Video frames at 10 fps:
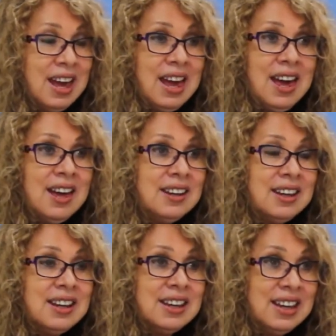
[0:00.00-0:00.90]
and
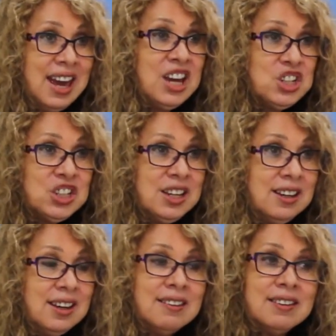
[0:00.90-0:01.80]
in
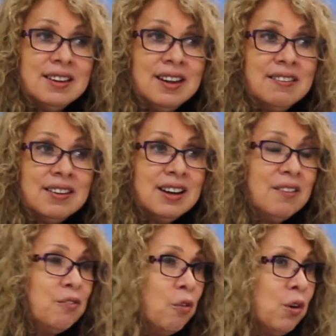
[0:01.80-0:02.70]
engaging in the
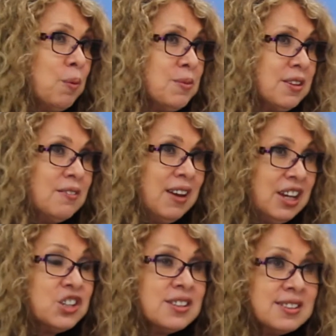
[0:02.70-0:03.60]
forms of
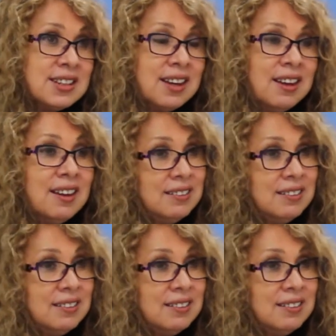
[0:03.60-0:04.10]
agency